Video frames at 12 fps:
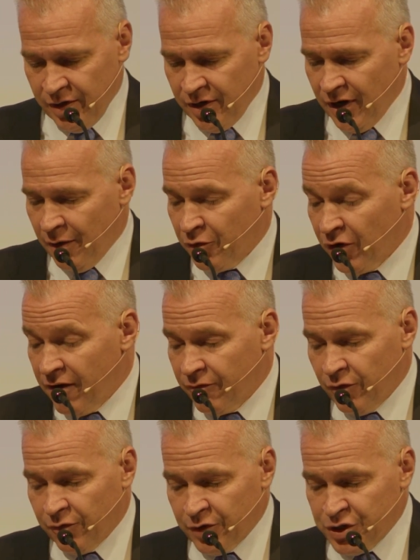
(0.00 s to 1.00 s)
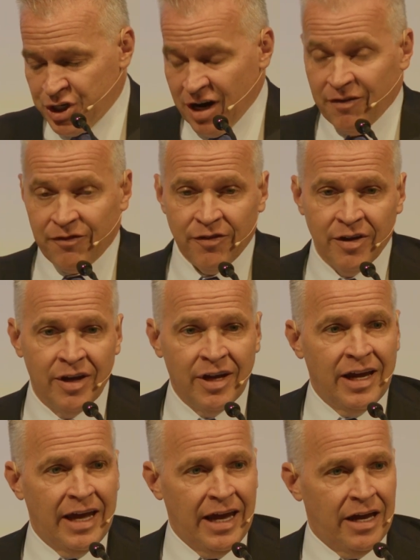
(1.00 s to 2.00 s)
I'm grateful for Jeff
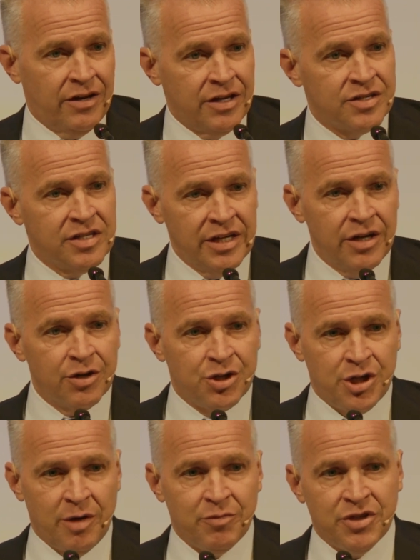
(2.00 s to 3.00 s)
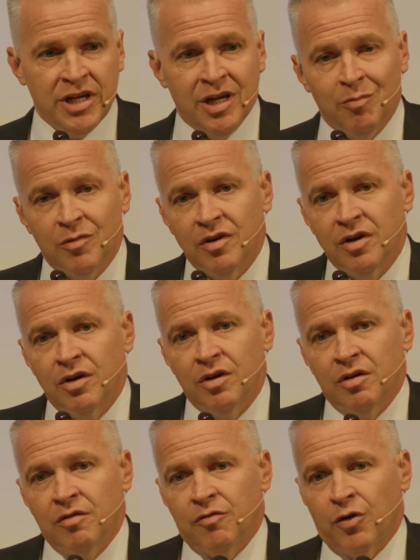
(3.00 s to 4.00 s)
and his leadership team
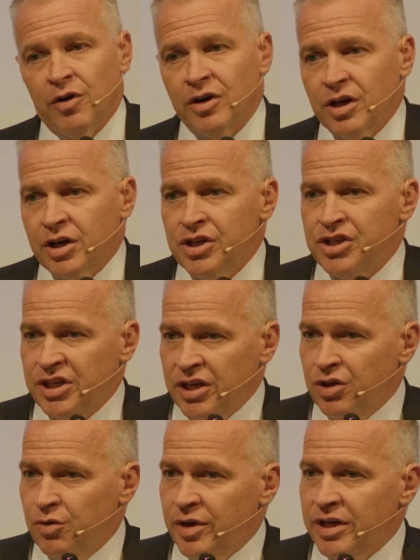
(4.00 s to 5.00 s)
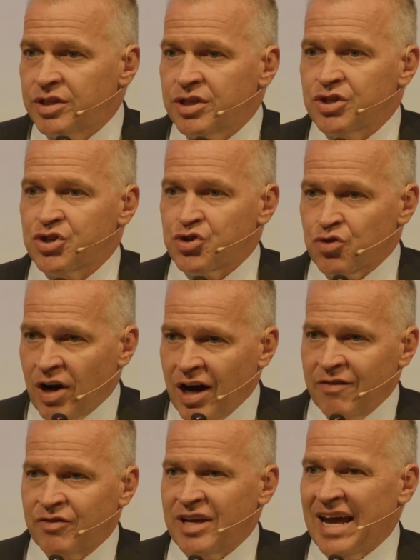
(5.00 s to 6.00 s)
for continuing to
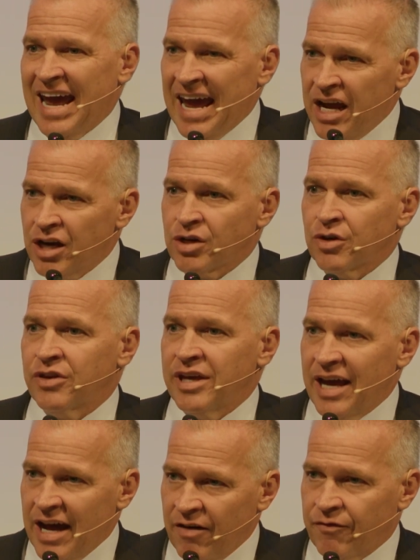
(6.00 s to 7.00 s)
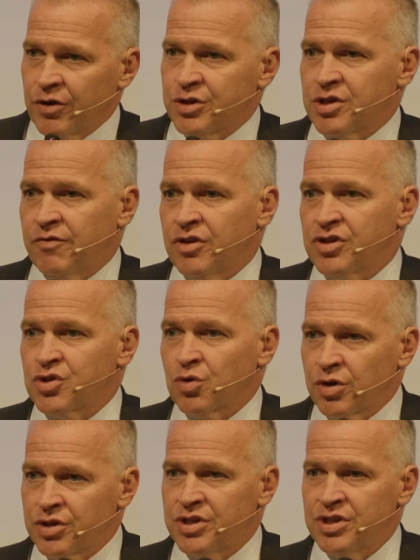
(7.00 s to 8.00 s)
strive to anchor the efforts of the
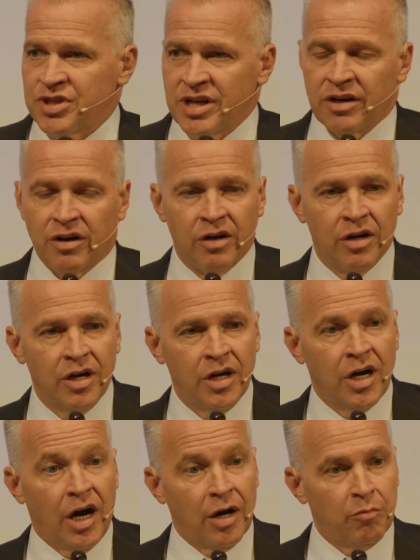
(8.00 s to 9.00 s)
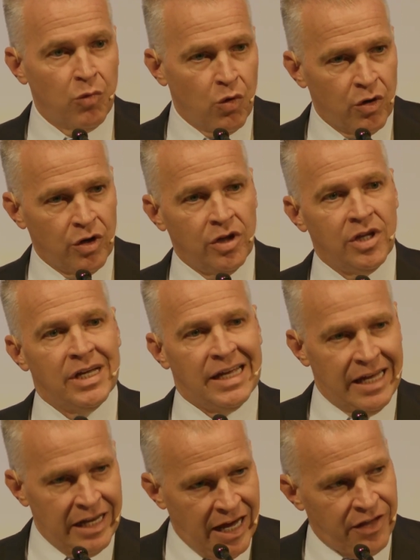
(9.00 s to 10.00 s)
Sorensen Center on moral
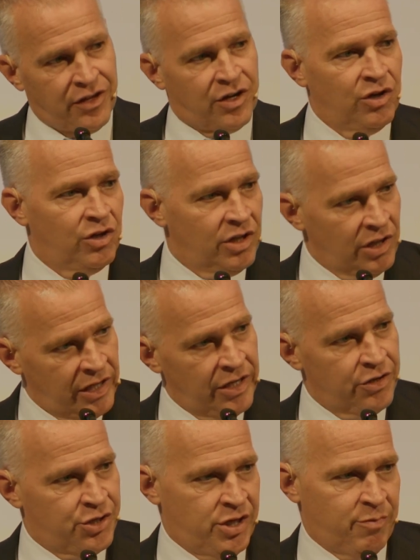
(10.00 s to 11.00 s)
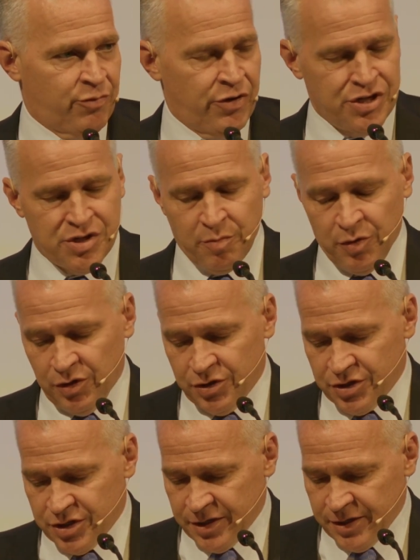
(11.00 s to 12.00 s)
and ethical leadership principles.